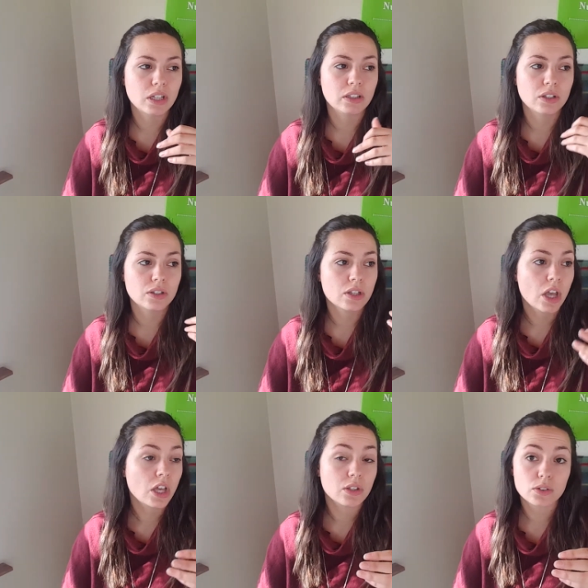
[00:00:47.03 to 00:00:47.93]
and there's
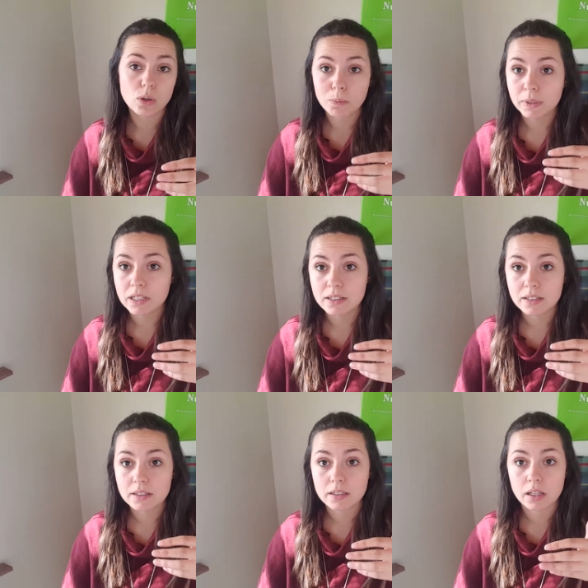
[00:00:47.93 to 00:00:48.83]
companies